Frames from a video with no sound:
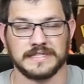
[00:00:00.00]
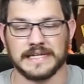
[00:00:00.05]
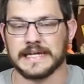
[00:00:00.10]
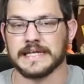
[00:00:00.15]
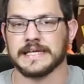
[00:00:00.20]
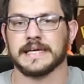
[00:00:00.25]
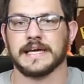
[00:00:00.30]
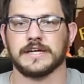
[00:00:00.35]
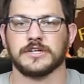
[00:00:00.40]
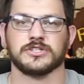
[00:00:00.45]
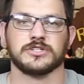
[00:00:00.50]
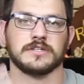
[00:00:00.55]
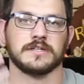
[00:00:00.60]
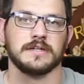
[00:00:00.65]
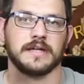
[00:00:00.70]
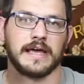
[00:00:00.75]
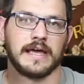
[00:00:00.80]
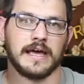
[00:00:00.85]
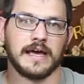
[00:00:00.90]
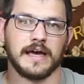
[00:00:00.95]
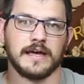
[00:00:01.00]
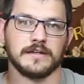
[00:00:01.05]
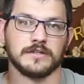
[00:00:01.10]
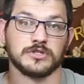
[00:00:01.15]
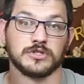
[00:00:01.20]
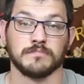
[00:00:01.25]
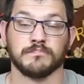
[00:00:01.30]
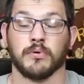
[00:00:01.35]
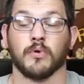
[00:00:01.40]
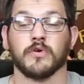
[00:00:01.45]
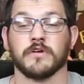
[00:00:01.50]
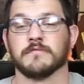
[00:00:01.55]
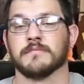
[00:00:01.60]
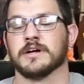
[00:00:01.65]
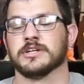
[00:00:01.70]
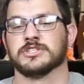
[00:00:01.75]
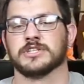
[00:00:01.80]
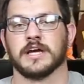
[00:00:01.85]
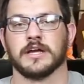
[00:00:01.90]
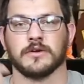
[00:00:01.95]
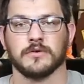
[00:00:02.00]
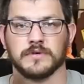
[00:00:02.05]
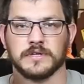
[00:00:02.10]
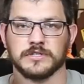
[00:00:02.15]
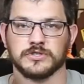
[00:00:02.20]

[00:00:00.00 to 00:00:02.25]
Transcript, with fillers: dedication and support of my channel